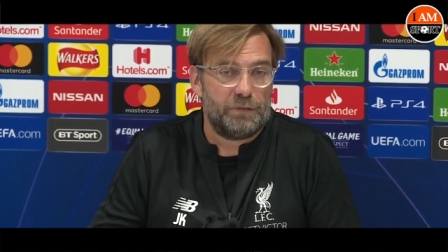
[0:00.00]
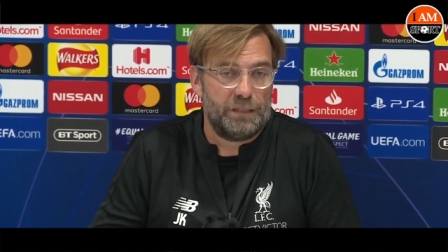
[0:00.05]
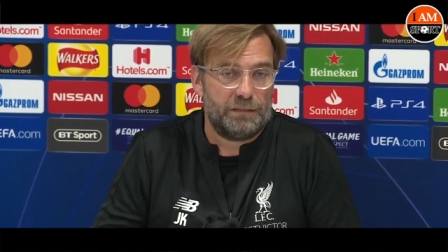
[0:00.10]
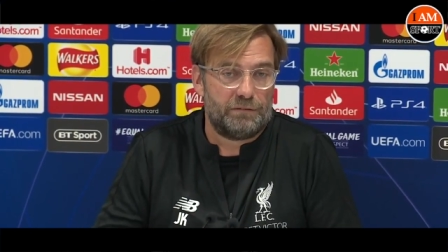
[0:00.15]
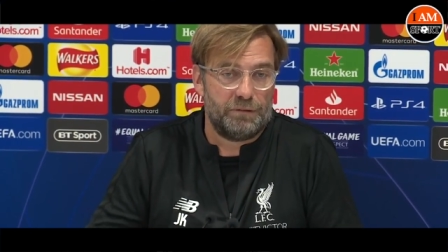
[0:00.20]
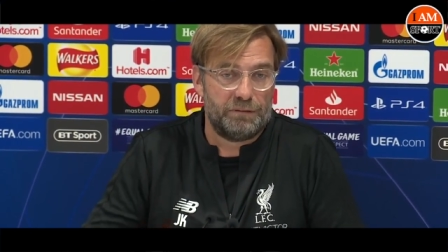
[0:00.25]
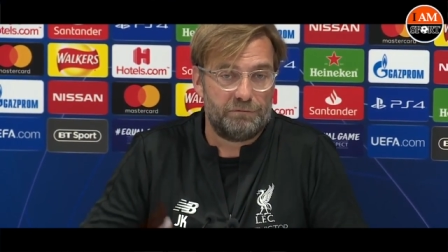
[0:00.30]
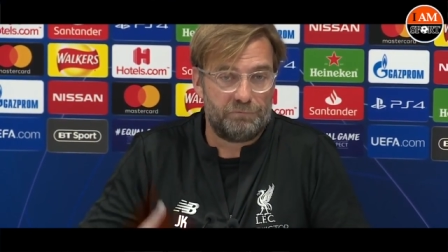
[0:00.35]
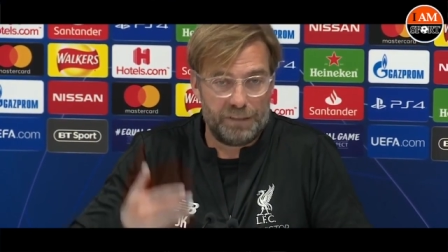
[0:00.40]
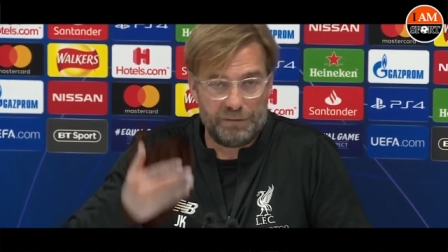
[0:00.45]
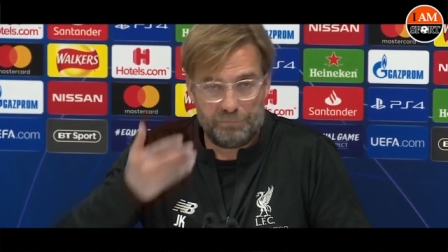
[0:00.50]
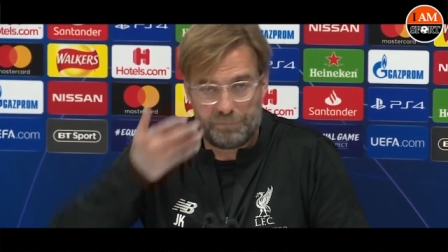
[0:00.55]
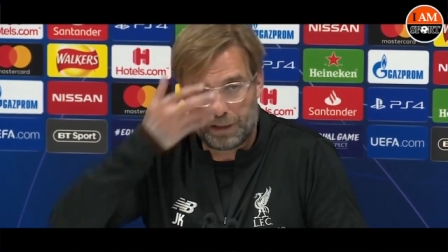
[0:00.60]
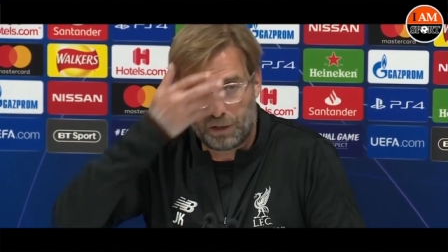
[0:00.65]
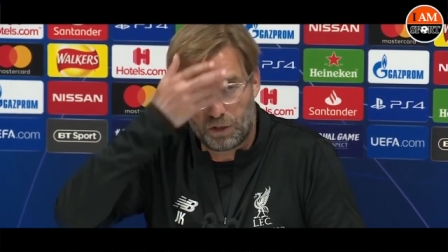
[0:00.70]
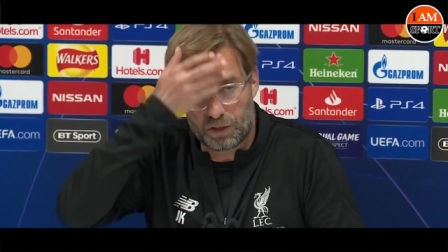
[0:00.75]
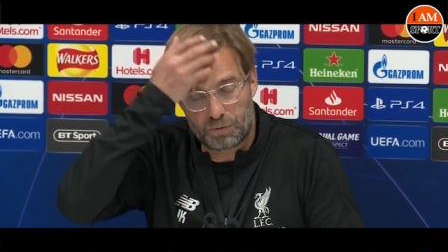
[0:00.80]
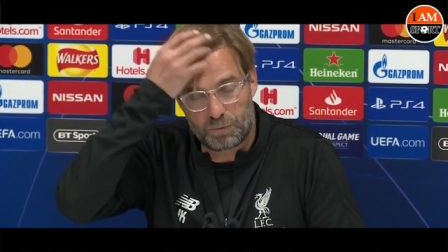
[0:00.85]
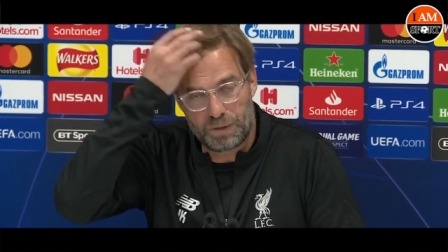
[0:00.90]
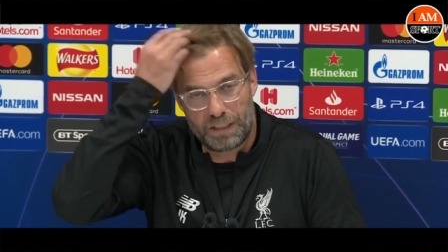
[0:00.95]
It will be
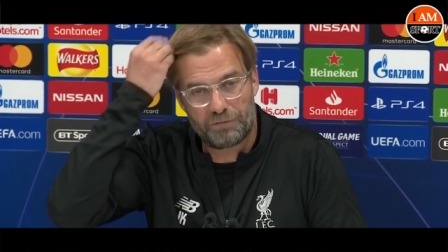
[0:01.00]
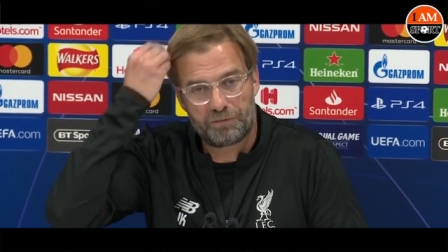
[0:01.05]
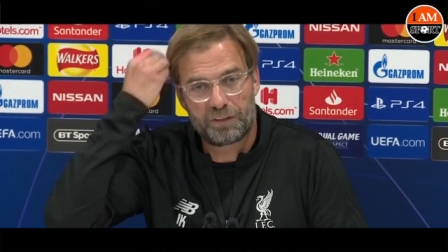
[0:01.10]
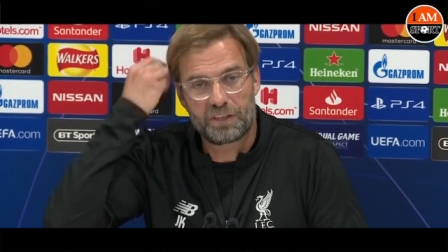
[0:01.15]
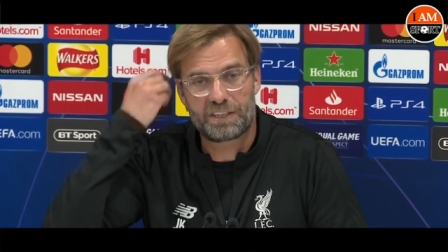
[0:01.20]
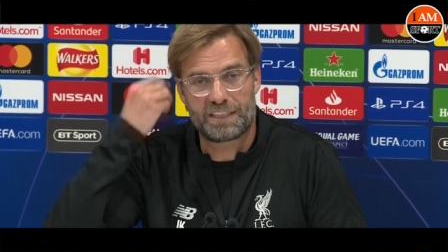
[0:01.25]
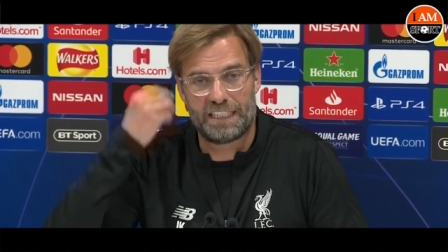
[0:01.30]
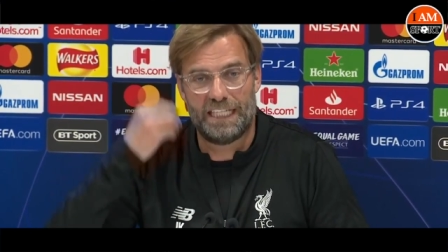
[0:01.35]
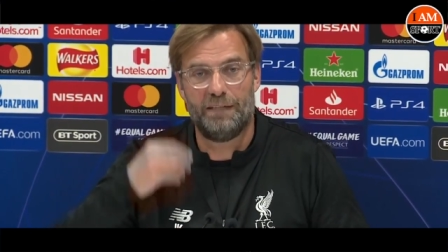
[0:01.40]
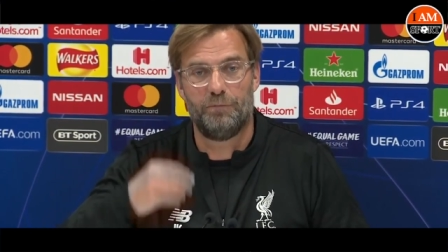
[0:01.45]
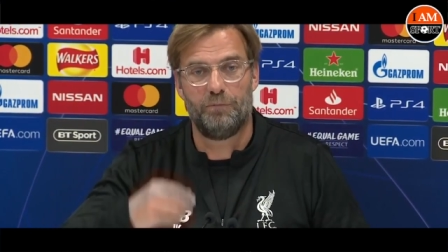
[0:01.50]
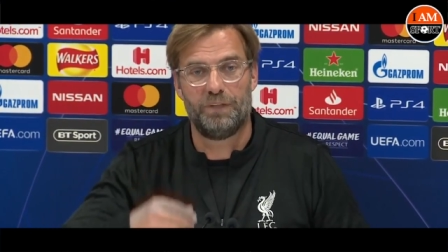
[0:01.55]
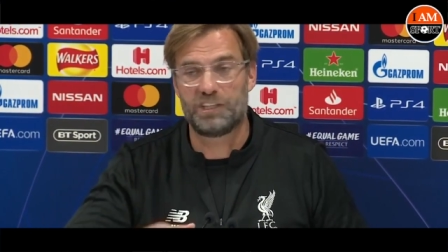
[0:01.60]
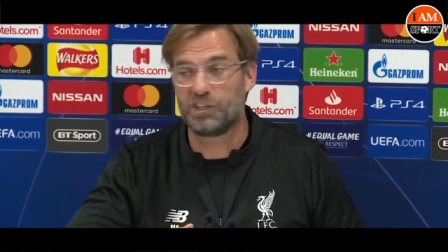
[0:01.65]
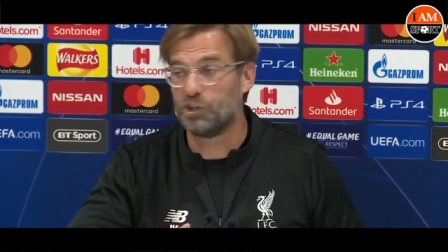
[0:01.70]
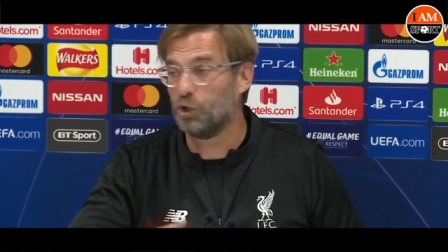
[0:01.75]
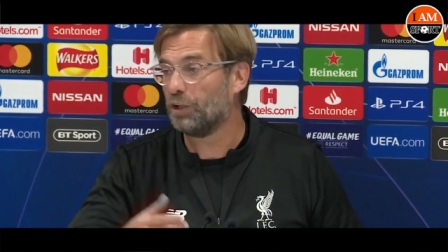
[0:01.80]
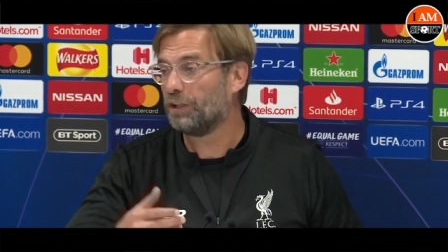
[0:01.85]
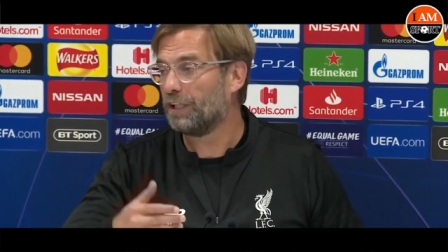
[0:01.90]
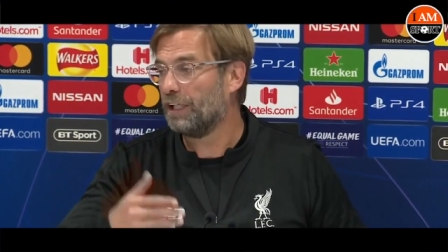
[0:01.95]
because we have the same.
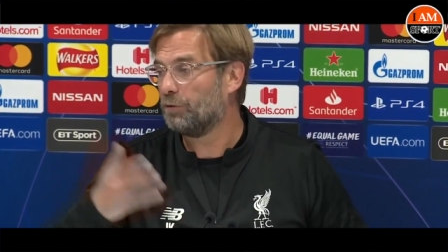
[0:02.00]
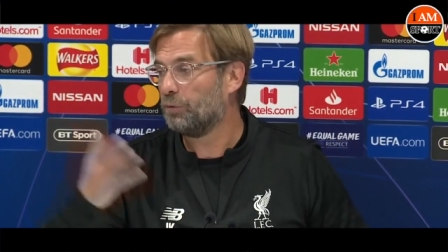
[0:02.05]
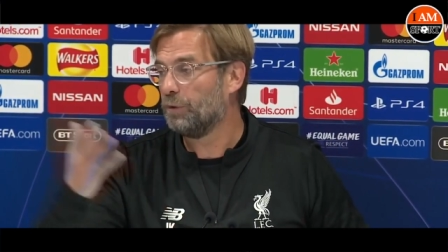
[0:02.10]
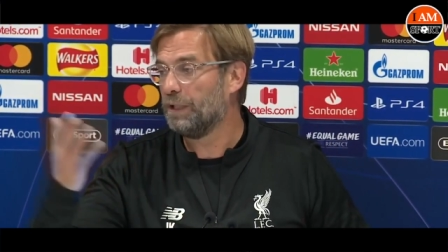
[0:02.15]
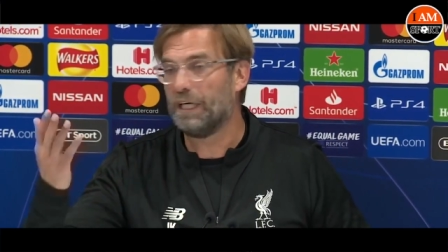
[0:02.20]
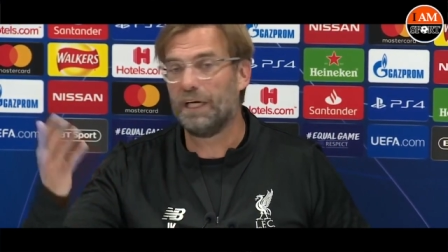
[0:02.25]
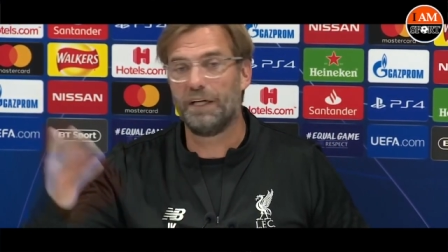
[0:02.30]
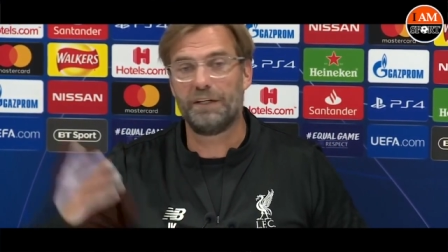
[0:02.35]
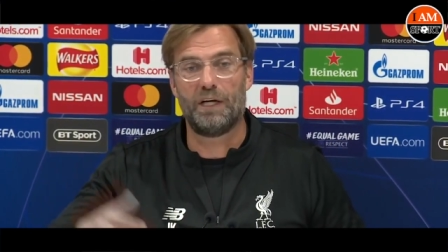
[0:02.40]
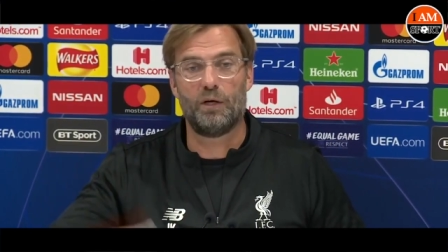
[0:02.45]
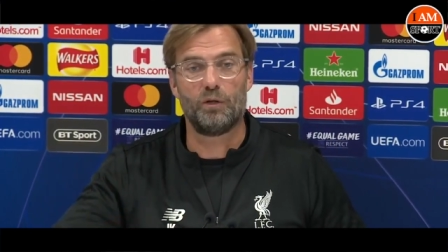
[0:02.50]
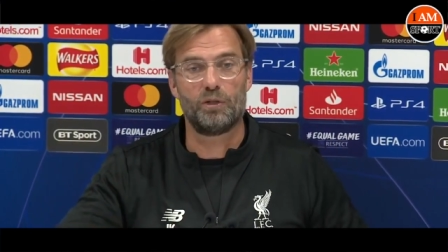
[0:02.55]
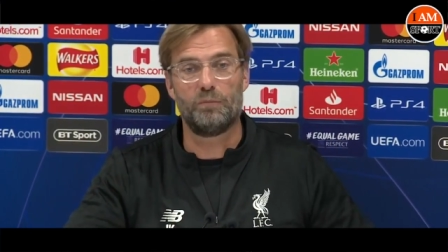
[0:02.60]
It's not that we are now